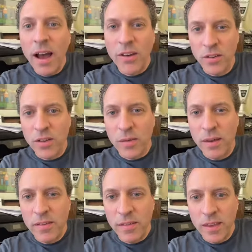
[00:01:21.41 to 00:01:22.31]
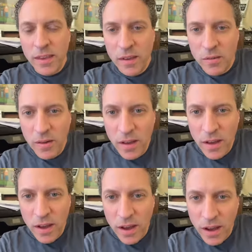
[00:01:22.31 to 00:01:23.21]
I do look amazing, thank you.
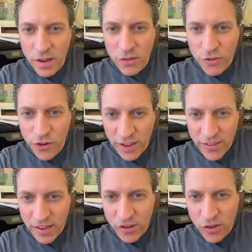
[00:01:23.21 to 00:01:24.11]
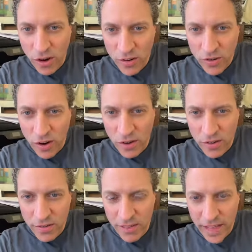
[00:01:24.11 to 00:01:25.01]
Jessica
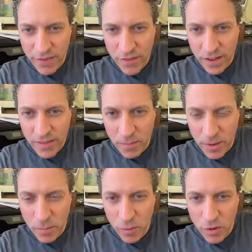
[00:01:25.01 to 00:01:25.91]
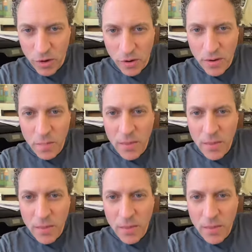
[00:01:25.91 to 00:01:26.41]
Darkstar is laughing at something, but we don't know.